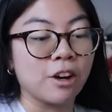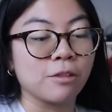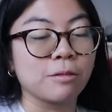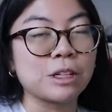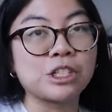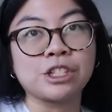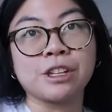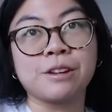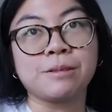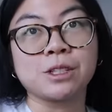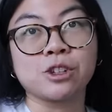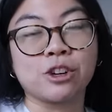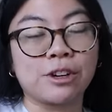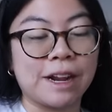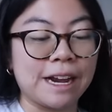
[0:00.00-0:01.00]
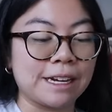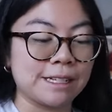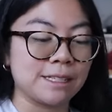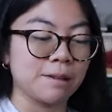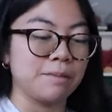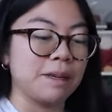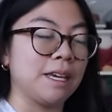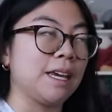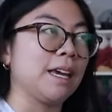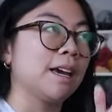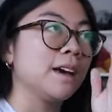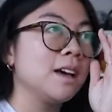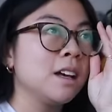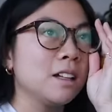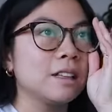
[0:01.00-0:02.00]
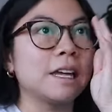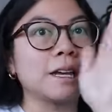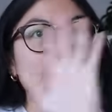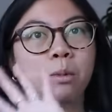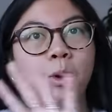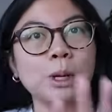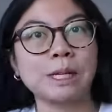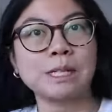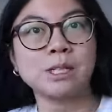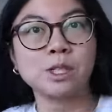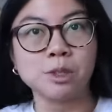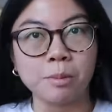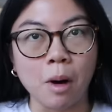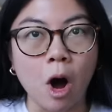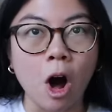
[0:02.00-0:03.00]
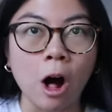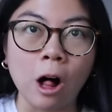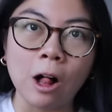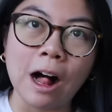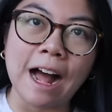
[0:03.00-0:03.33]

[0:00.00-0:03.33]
originally was created to be like pretty small.